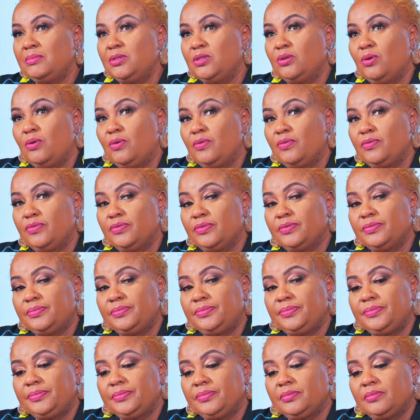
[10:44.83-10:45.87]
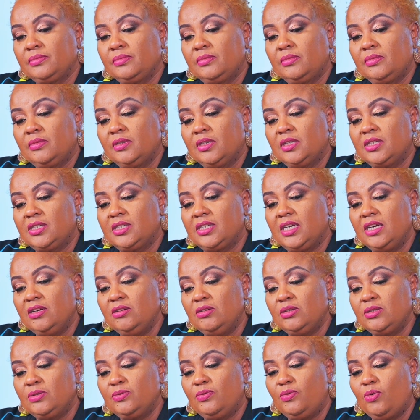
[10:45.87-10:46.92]
of
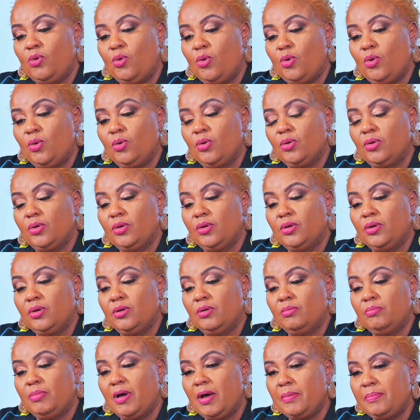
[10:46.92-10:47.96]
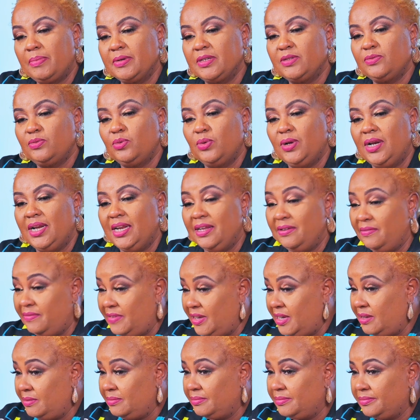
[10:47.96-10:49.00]
skills for purposeful
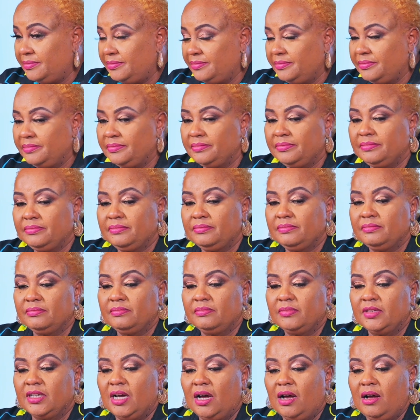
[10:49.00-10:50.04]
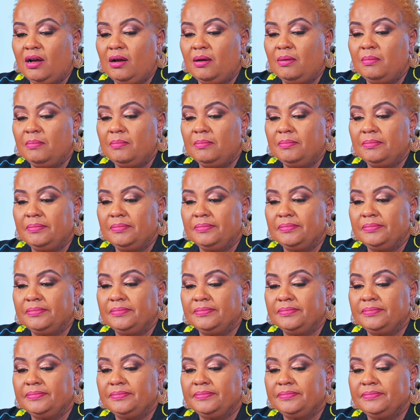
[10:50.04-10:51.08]
living, and
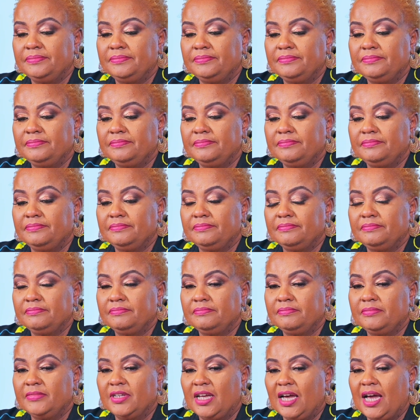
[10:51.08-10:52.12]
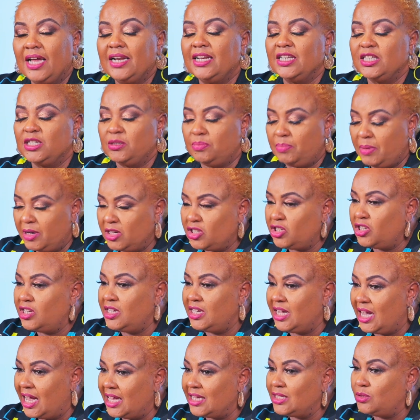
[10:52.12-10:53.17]
especially
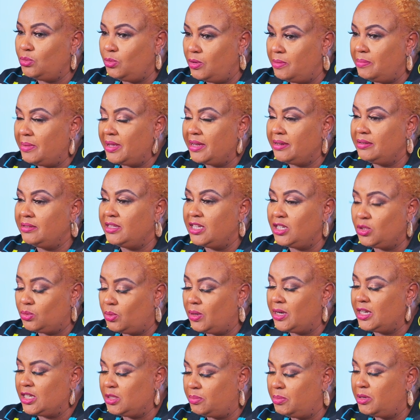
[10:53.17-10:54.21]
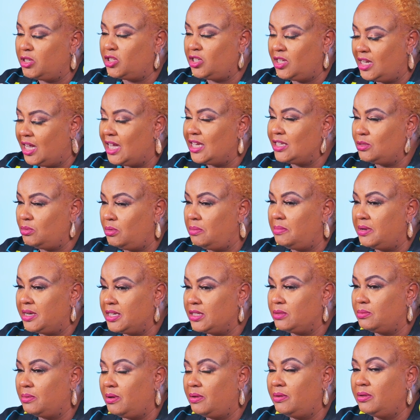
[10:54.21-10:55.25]
as women, this one especially as women
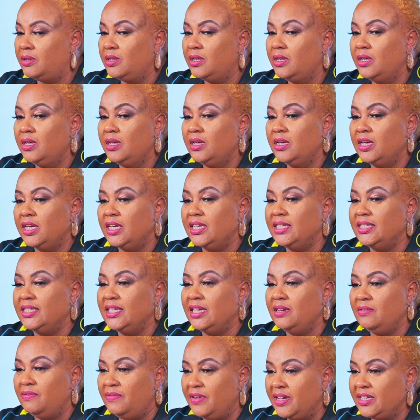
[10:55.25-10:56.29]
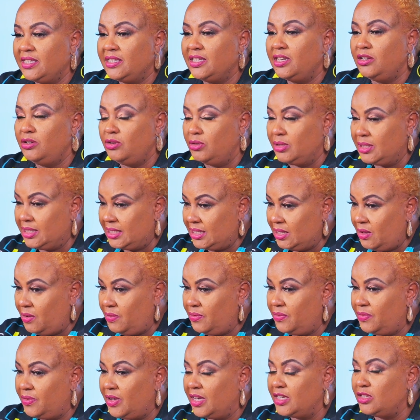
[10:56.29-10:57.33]
as well, is invest in
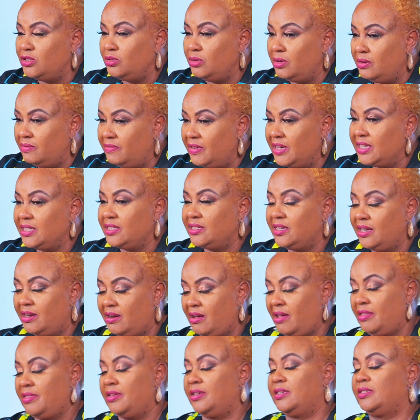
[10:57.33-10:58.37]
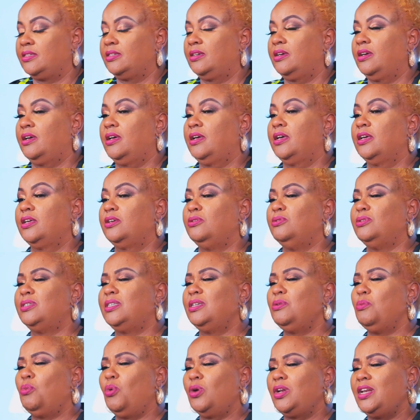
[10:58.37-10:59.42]
yourself as you invest in others. You see, what